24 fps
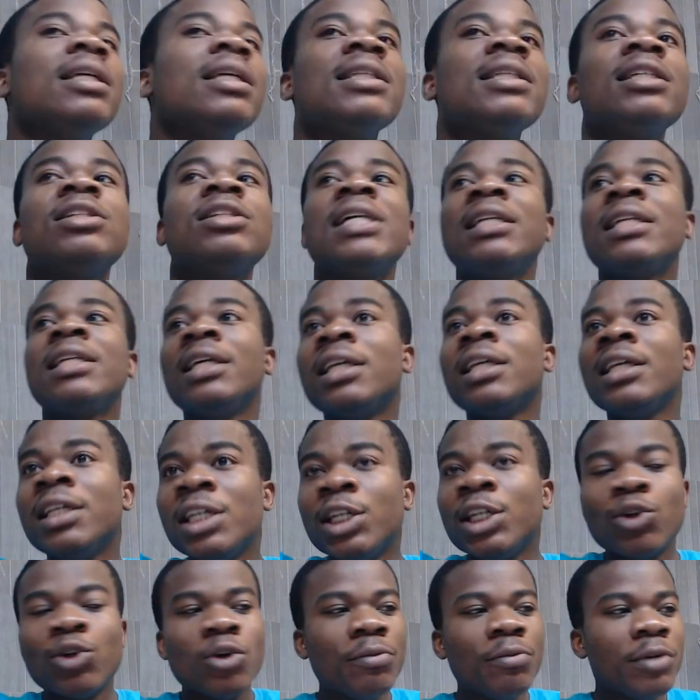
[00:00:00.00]
The other day,
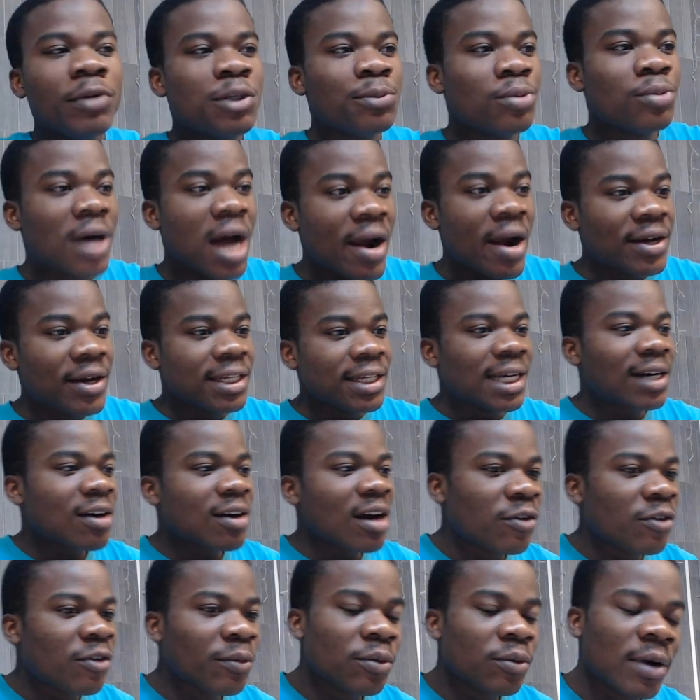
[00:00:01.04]
he go meet Buhari, they cry
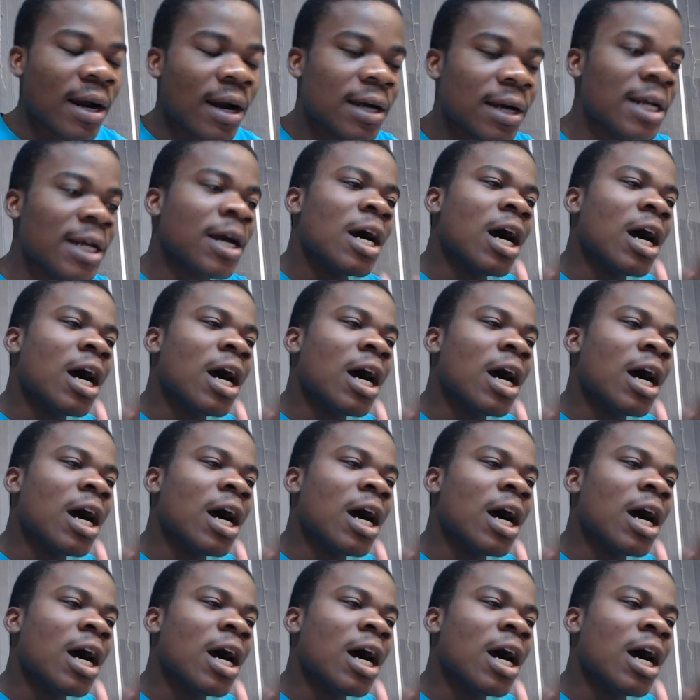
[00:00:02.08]
for Buhari.